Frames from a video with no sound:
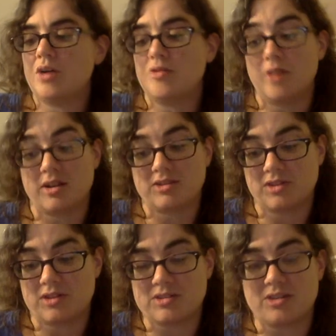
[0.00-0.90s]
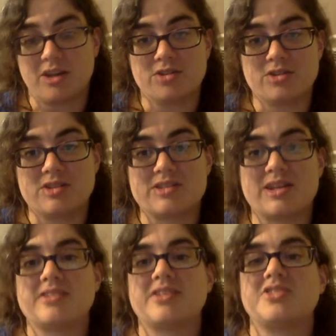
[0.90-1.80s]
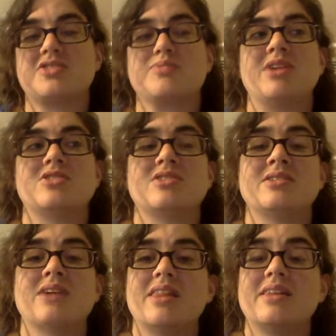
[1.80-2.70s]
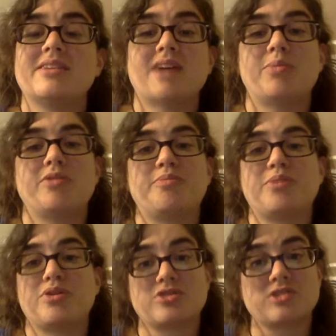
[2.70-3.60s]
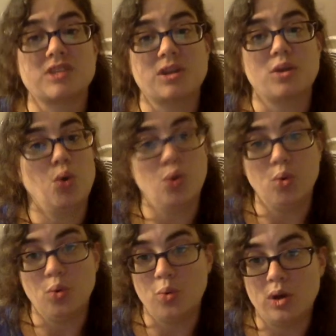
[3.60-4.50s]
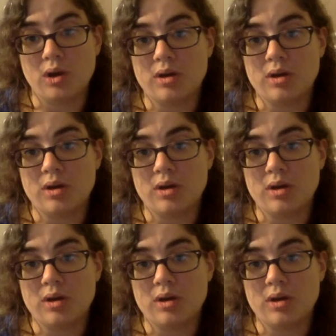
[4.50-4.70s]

Relative clause of characteristic, as I just mentioned, the type of person who.